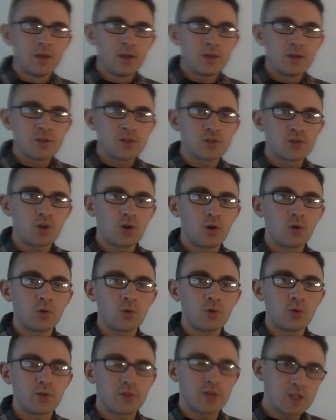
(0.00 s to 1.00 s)

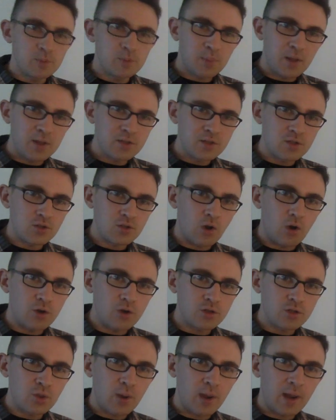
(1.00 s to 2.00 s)
So these places
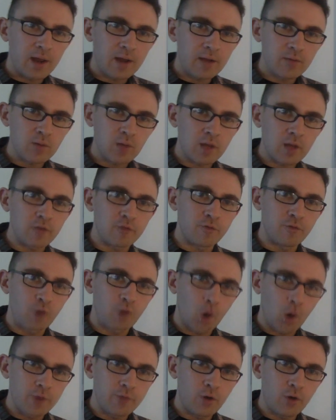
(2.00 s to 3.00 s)
also have like
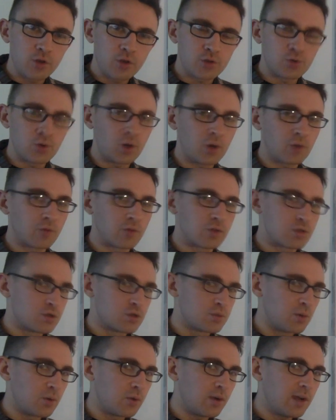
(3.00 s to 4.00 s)
very, very strong
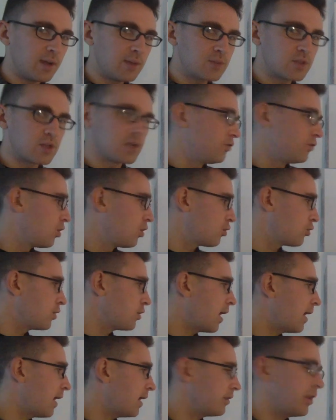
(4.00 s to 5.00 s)
research programs, and even though they're
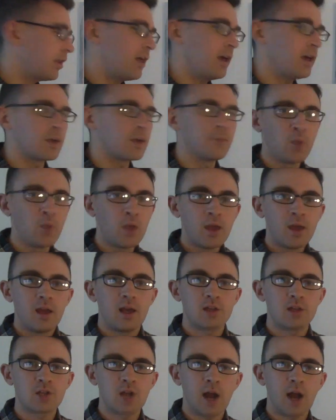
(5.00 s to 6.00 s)
not like
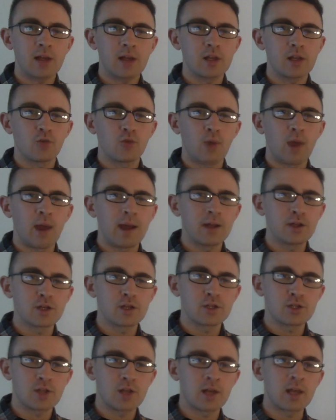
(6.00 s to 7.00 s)
as highly ranked
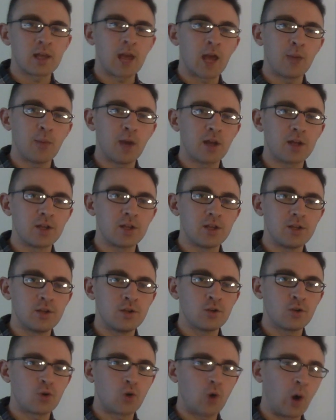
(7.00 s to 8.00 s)
as like
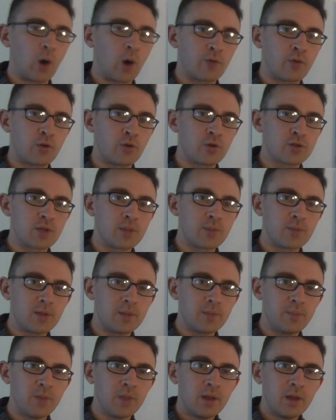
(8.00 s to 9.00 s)
MIT or Harvard or something,